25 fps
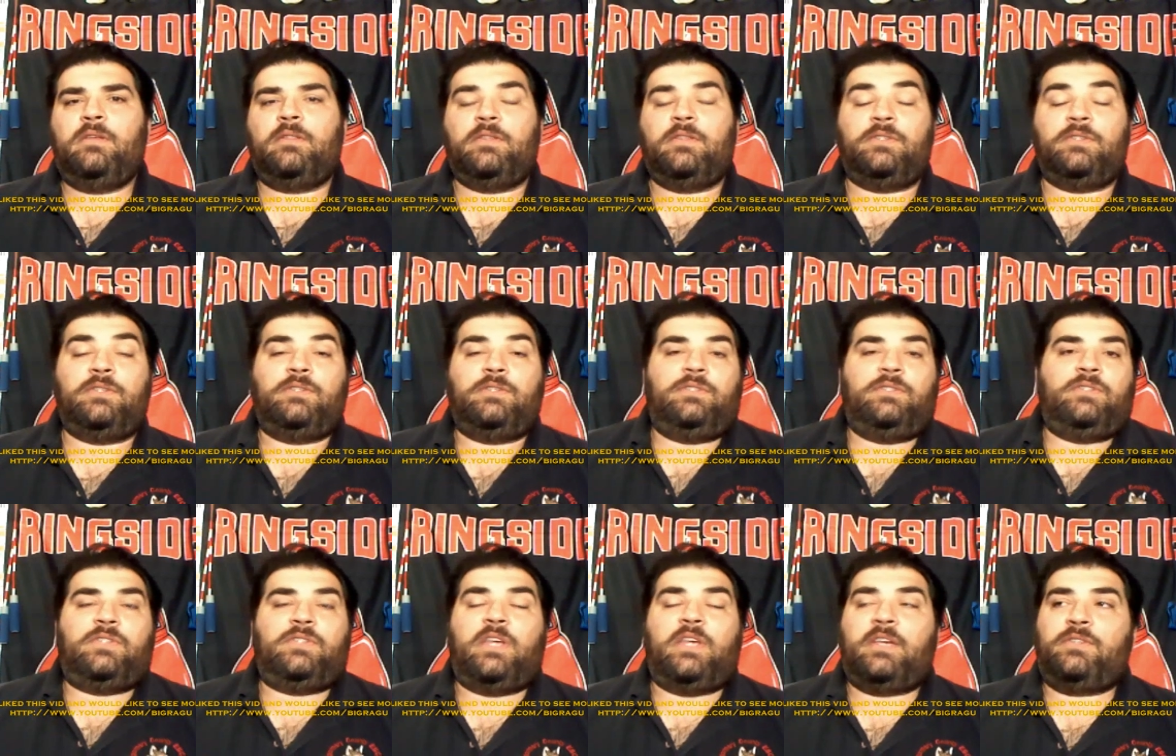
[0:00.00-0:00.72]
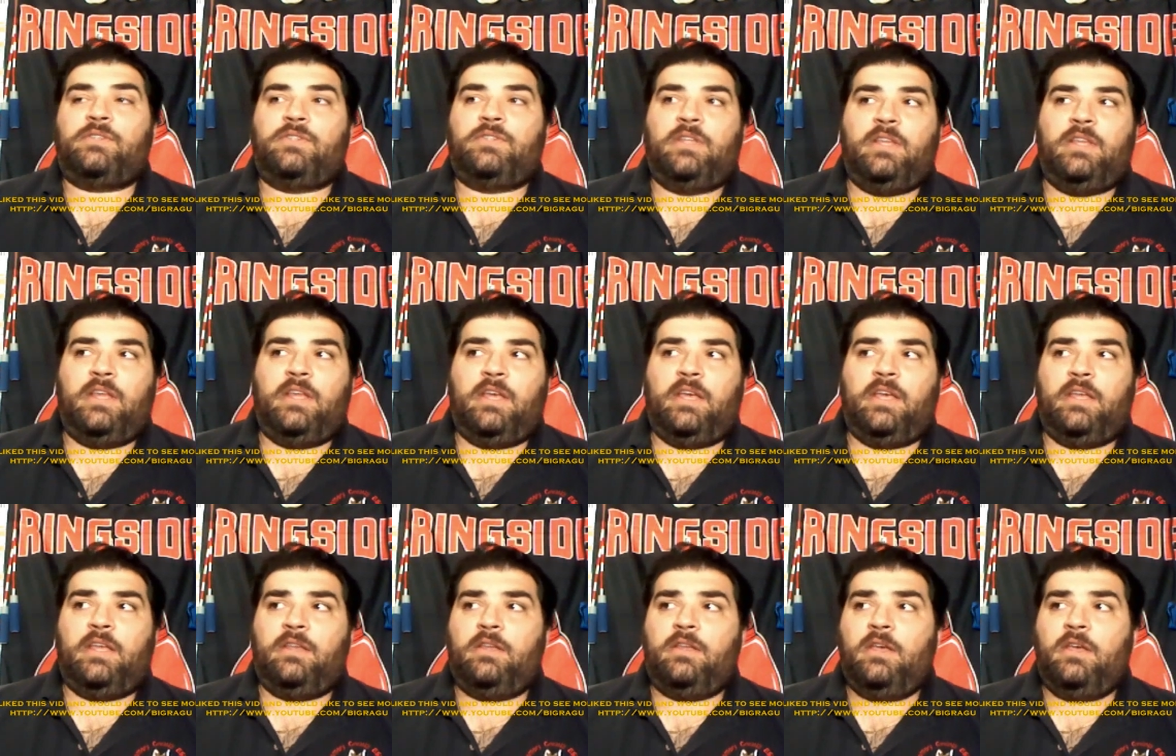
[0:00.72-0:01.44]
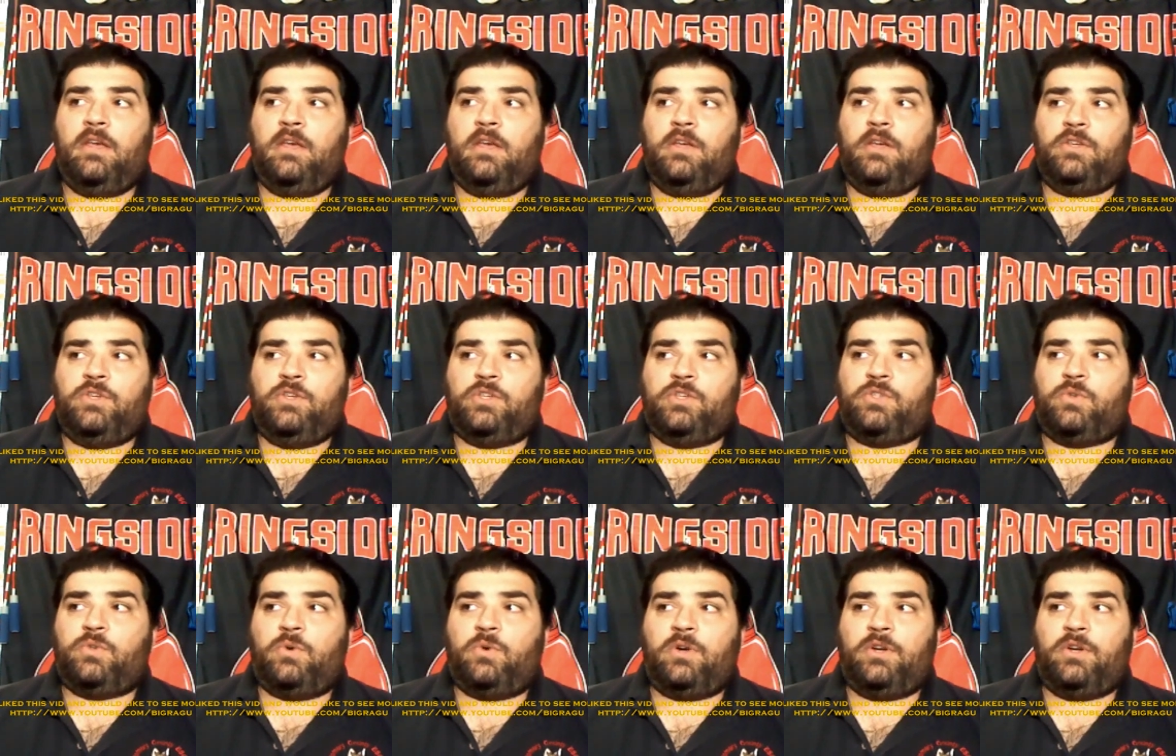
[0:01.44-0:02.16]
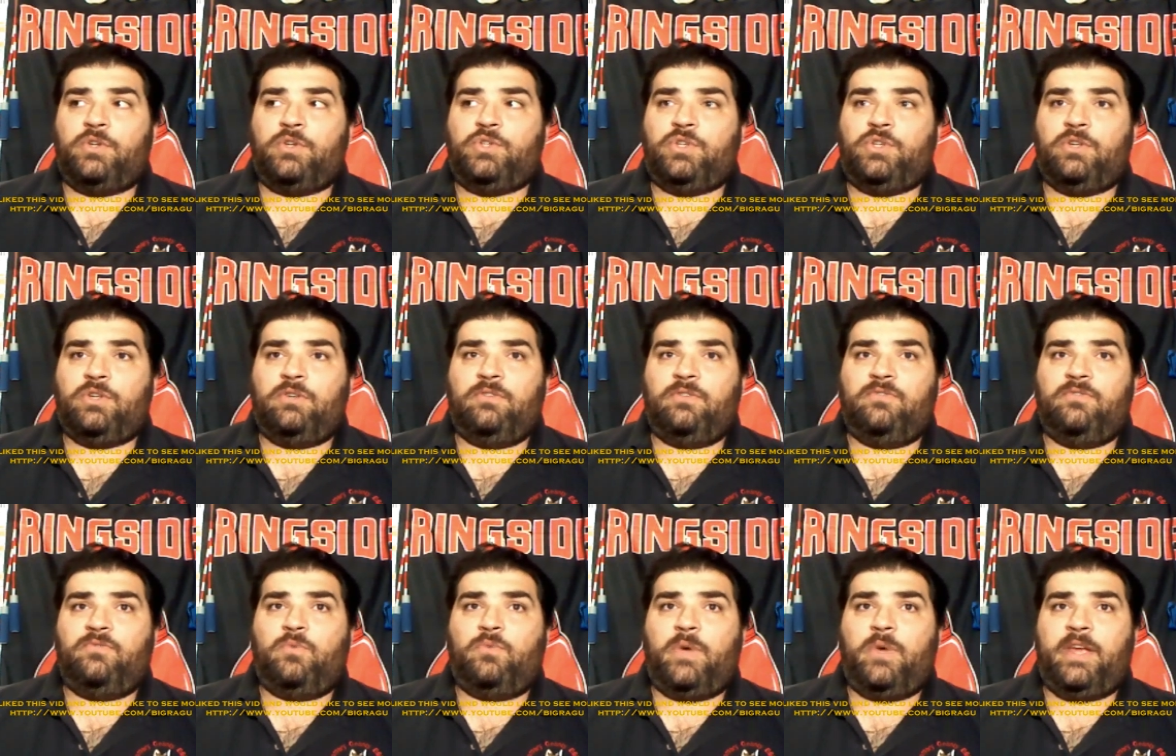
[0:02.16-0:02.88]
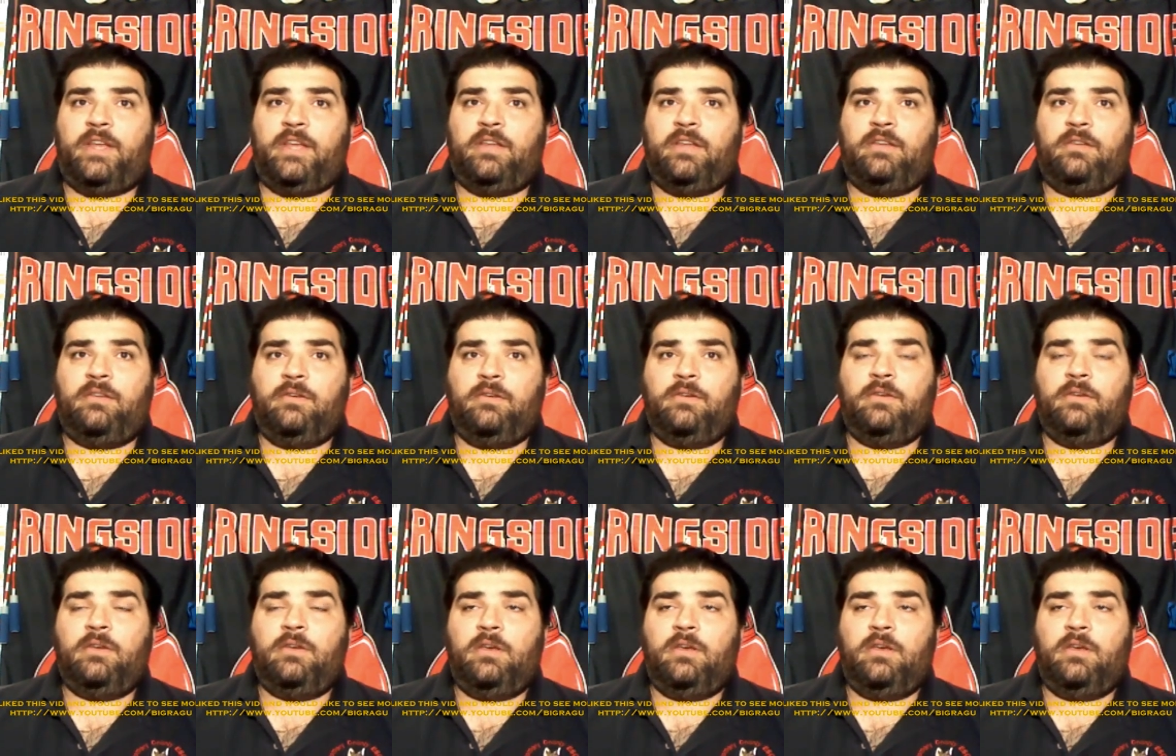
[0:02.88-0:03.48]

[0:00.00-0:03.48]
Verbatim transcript: This isn't Sexton, and Chisora should have waited,